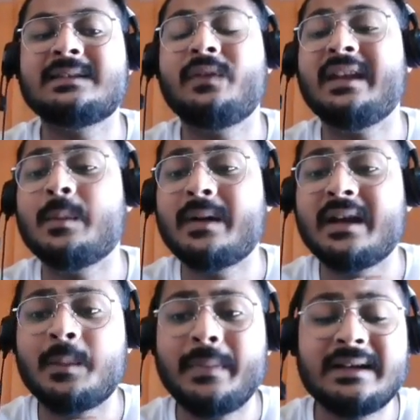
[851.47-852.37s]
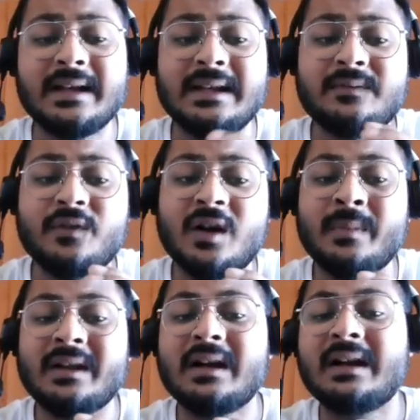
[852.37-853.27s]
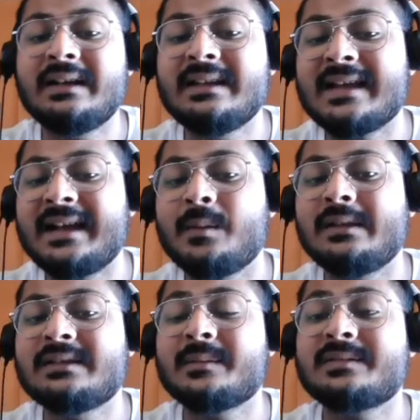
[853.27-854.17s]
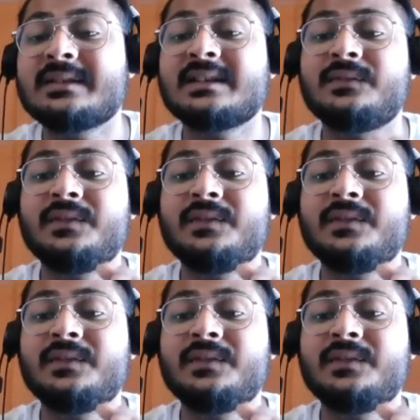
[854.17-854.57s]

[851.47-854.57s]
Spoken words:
Whenever a metal is forming undesirable substance,